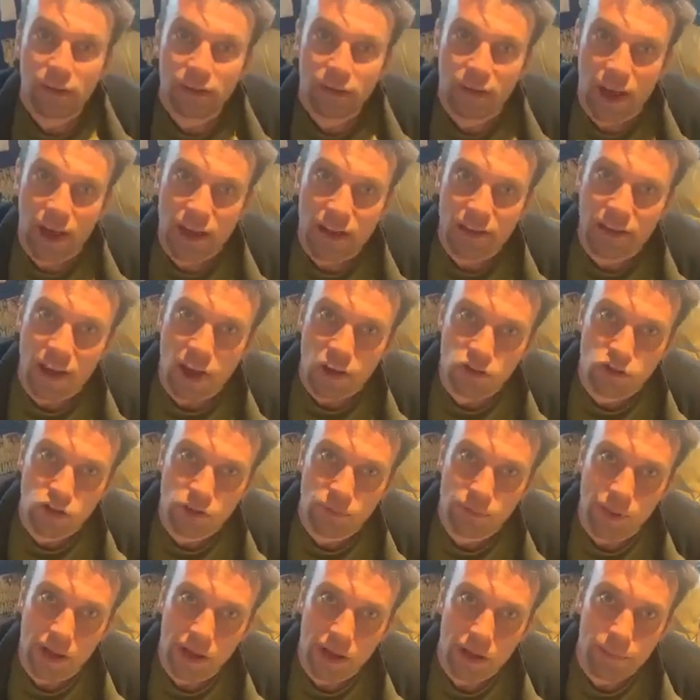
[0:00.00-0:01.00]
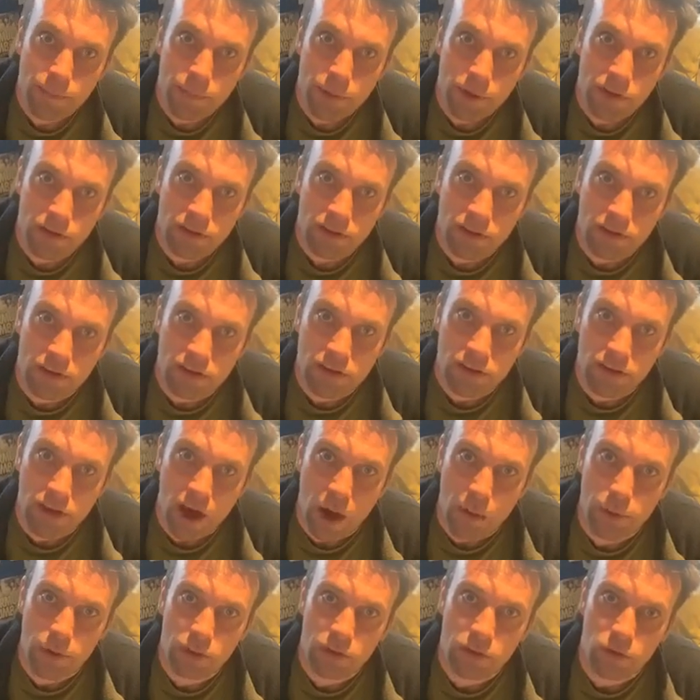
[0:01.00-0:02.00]
get in touch with me because this is
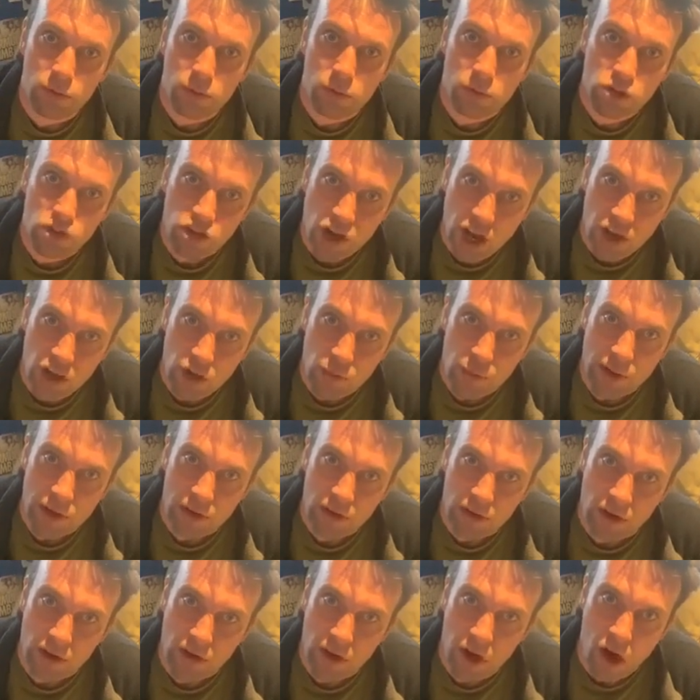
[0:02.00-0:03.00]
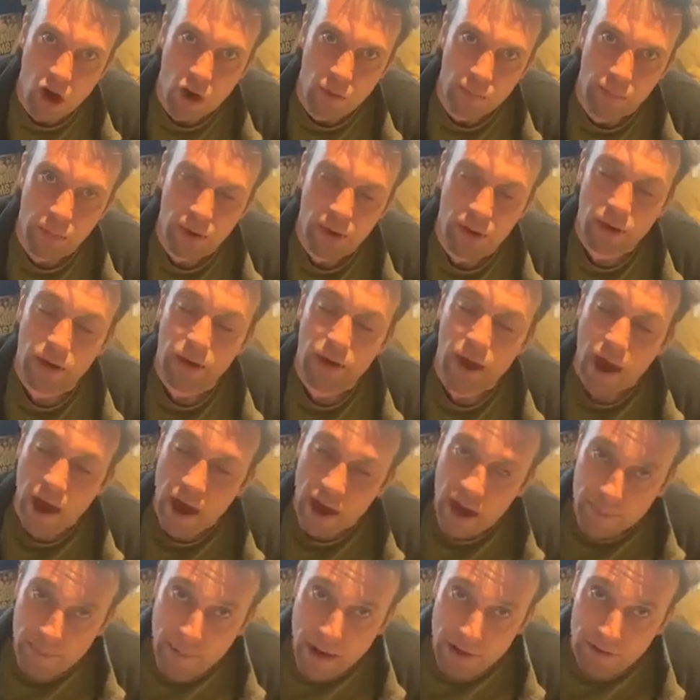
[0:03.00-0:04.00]
going to a genuine good home.
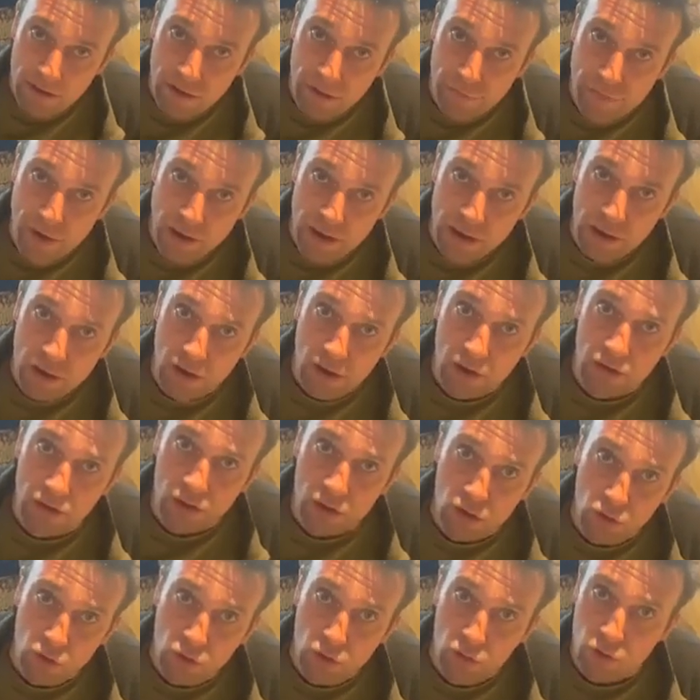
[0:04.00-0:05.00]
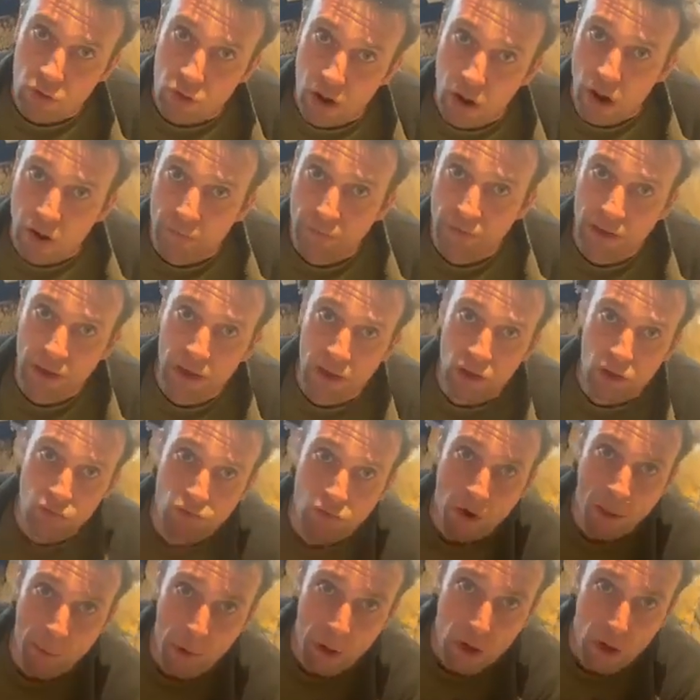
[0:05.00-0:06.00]
And a massive thank you to, I think it was
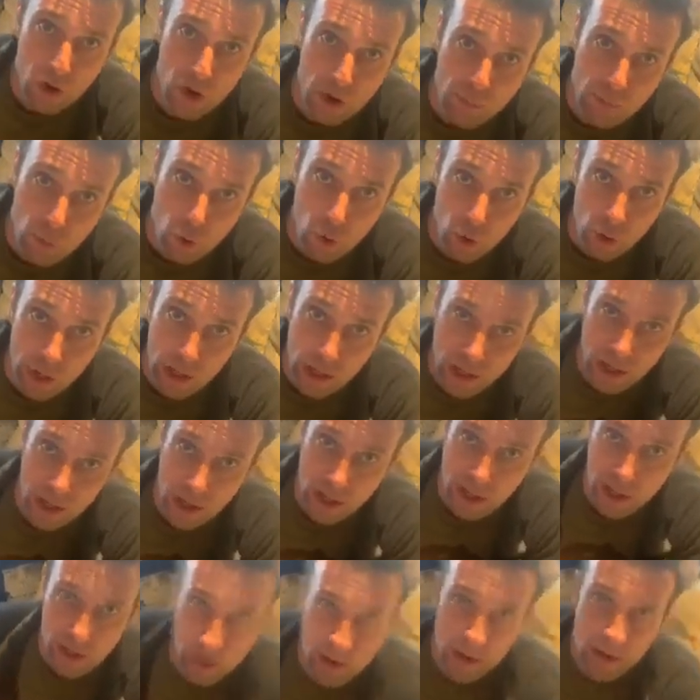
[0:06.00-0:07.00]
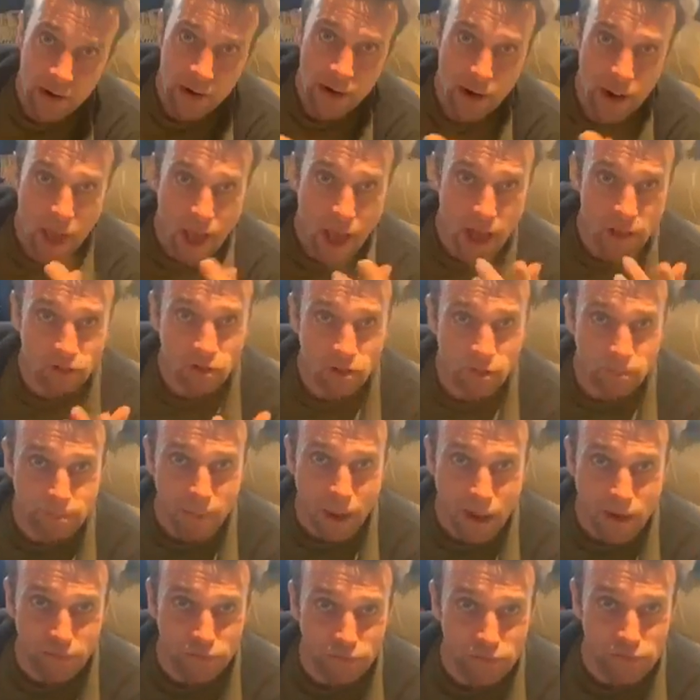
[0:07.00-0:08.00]
Robert who brought it here, and to
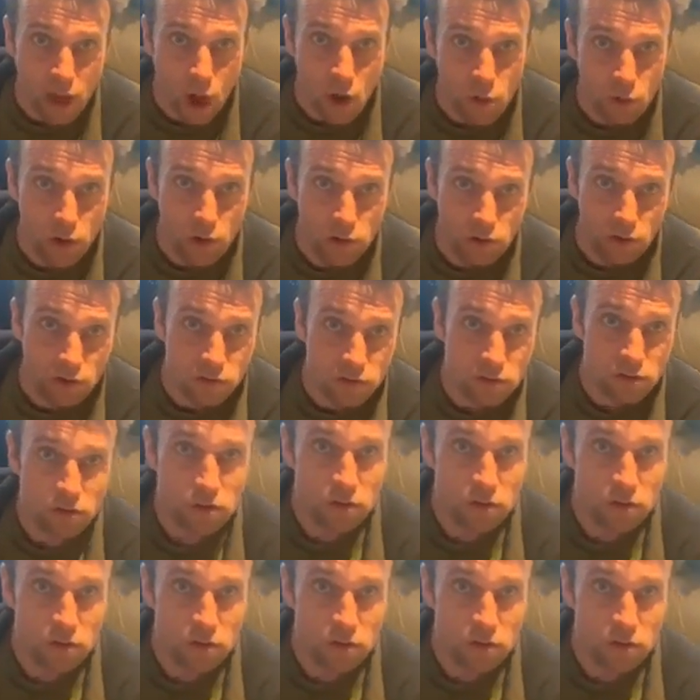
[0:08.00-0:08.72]
Beth Nolan